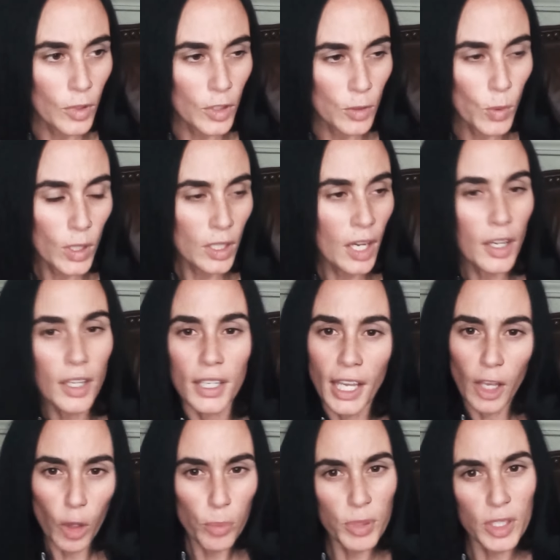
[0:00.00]
you are not going to
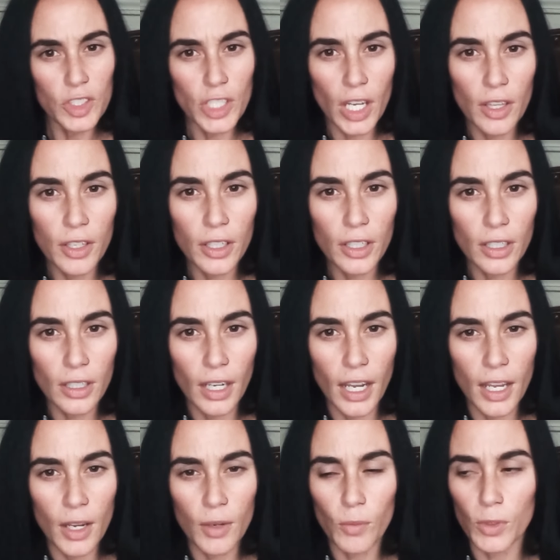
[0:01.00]
help each other
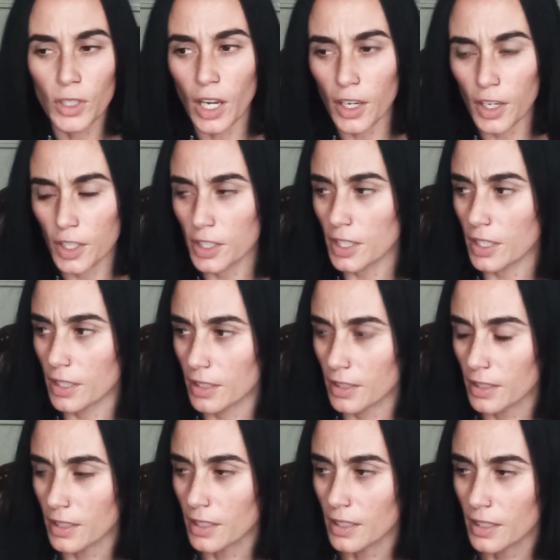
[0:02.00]
and we're not going to
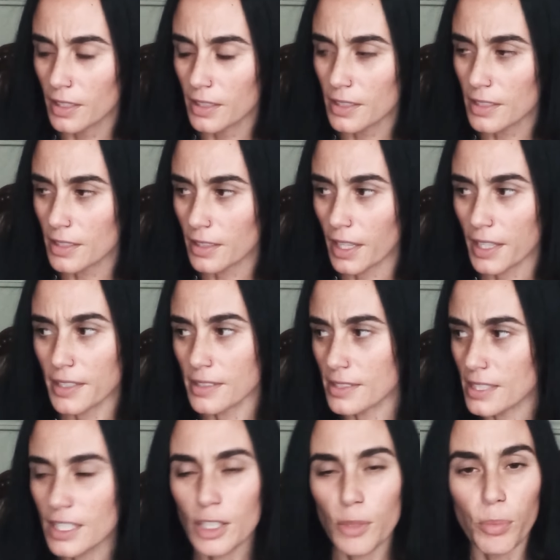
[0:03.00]
like
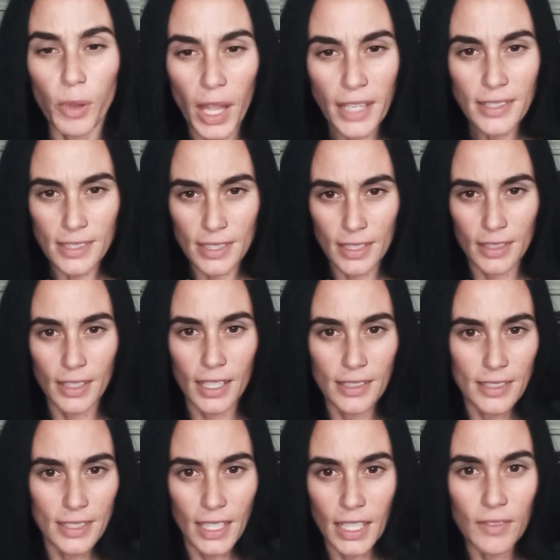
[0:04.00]
see the blessing
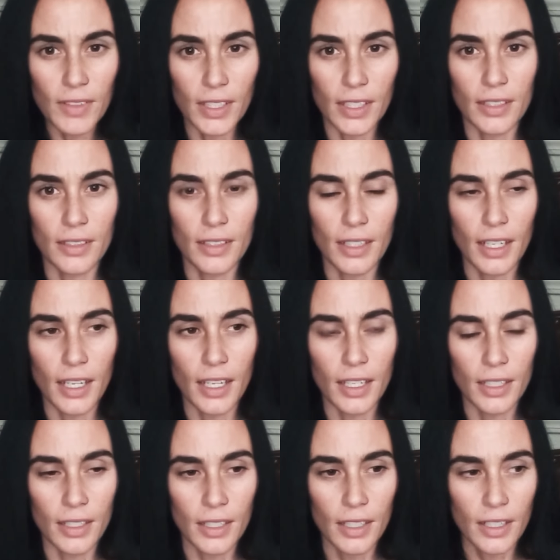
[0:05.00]
that's given
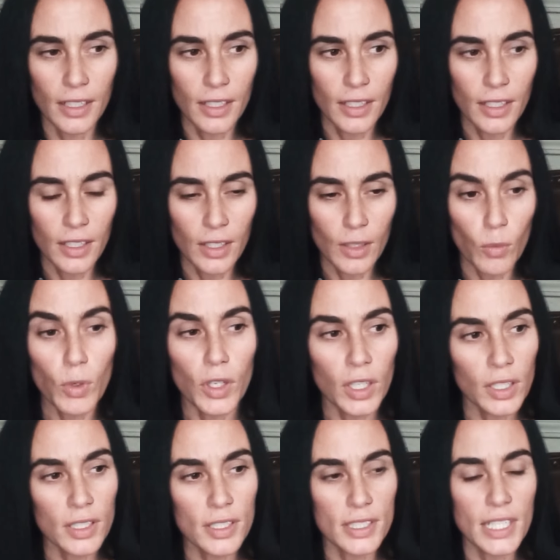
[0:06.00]
and we're
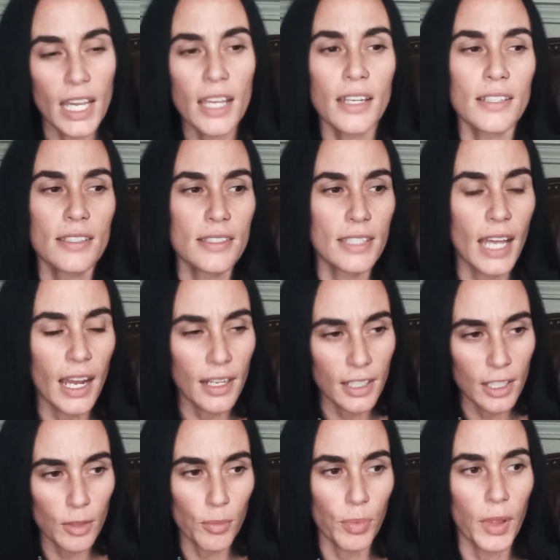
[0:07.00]
going to stay in a
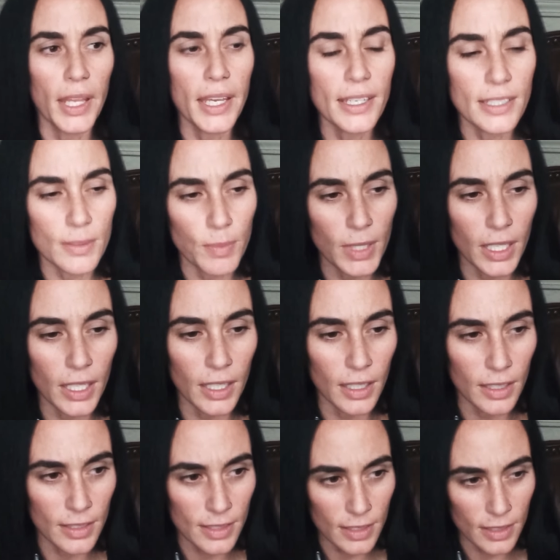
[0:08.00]
stagnant place
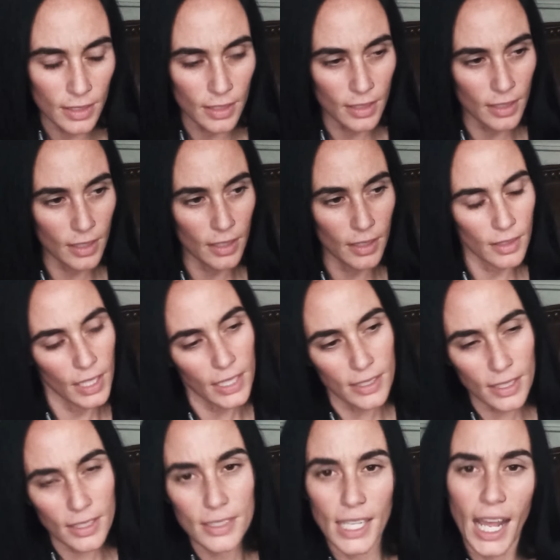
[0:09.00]
because
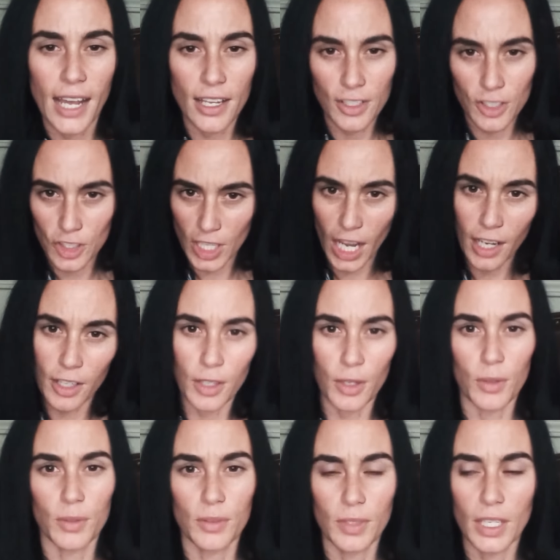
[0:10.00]
that's a, da- a
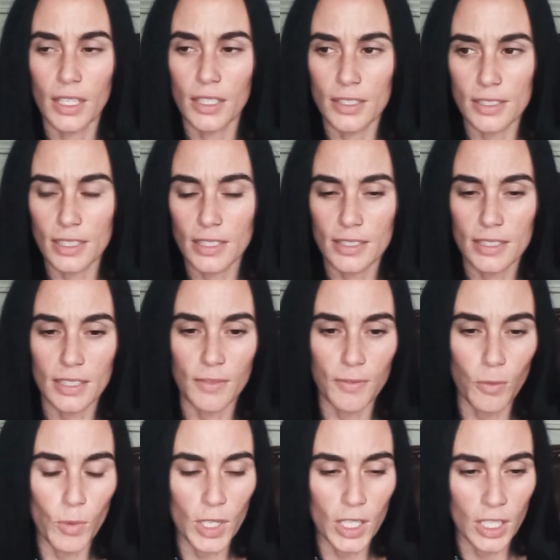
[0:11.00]
shadow in a sense
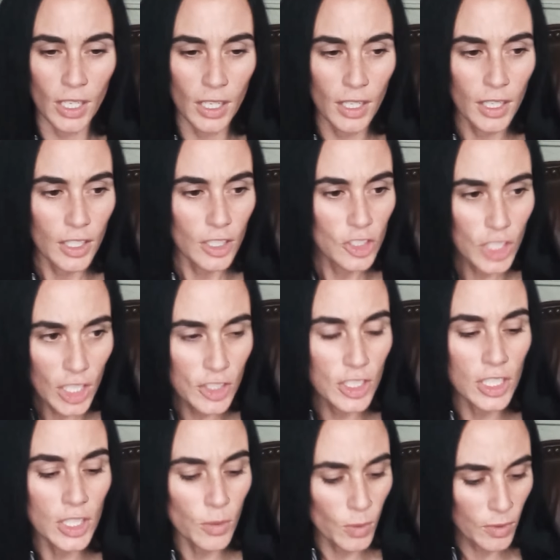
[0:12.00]
if we judge
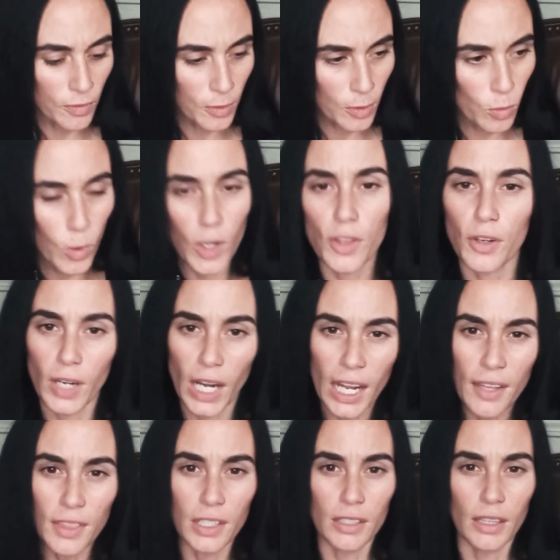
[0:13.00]
anyone for where they're
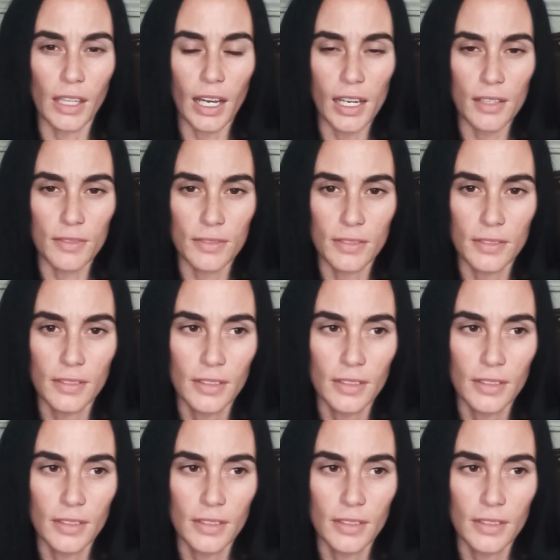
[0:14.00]
at in their life